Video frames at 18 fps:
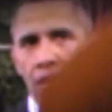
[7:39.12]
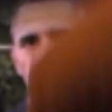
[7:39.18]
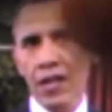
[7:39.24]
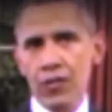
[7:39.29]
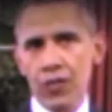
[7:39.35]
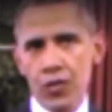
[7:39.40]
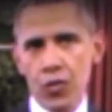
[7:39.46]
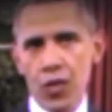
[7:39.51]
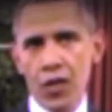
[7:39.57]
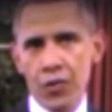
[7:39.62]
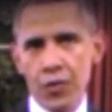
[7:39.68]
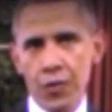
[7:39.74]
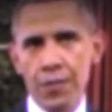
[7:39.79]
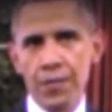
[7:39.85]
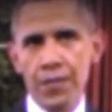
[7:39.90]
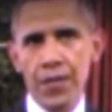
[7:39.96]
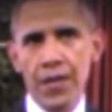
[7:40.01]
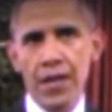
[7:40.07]
Structure.
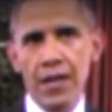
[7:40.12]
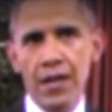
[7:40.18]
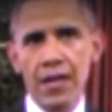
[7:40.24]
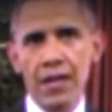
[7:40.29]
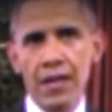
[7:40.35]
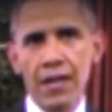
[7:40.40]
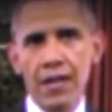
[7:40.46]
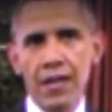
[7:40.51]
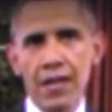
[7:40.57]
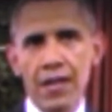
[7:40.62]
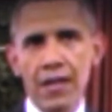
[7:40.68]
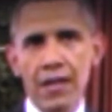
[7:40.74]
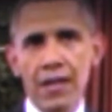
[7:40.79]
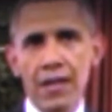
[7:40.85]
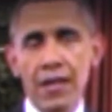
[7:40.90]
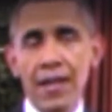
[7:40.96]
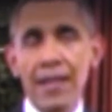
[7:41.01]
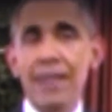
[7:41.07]

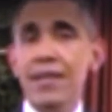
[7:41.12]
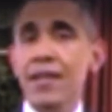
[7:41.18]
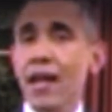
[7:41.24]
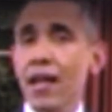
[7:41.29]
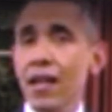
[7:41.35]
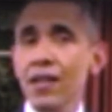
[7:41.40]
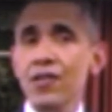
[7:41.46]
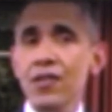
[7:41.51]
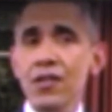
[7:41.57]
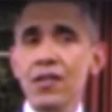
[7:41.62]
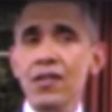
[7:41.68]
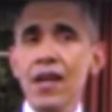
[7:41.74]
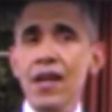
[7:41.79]
Intelligence